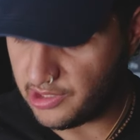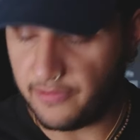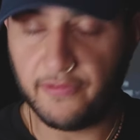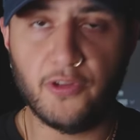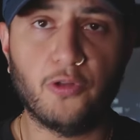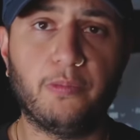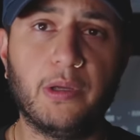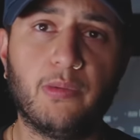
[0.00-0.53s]
in the
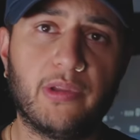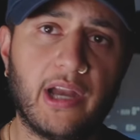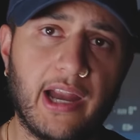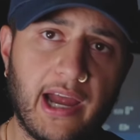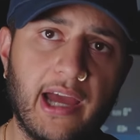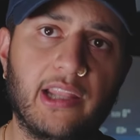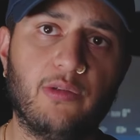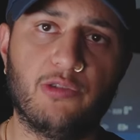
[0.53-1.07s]
field, people that I
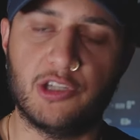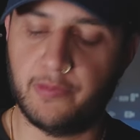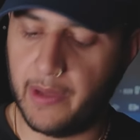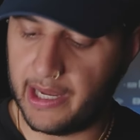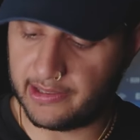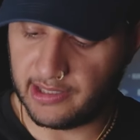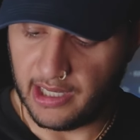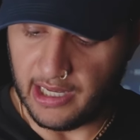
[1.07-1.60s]
highly
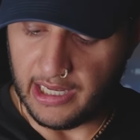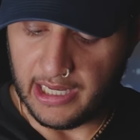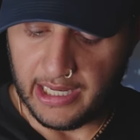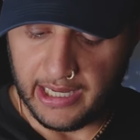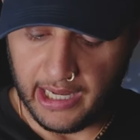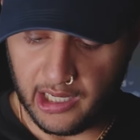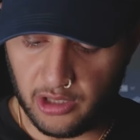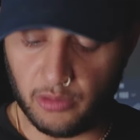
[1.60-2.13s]
respect,
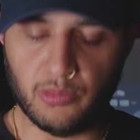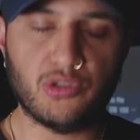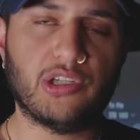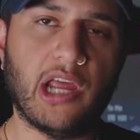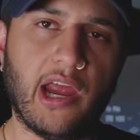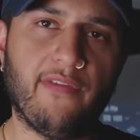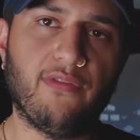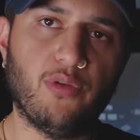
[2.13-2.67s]
and almost
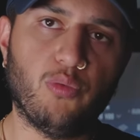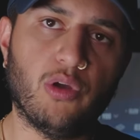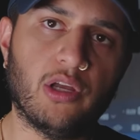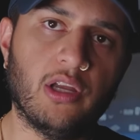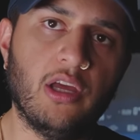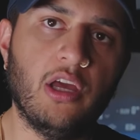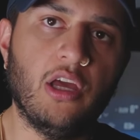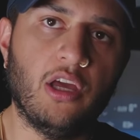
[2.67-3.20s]

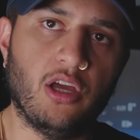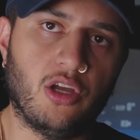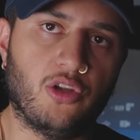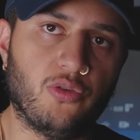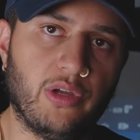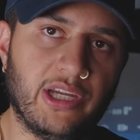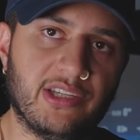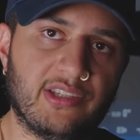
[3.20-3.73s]
everyone
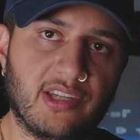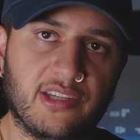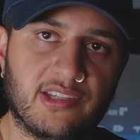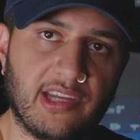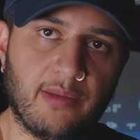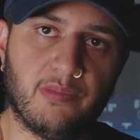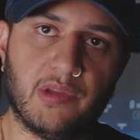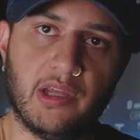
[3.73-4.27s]
agrees to the same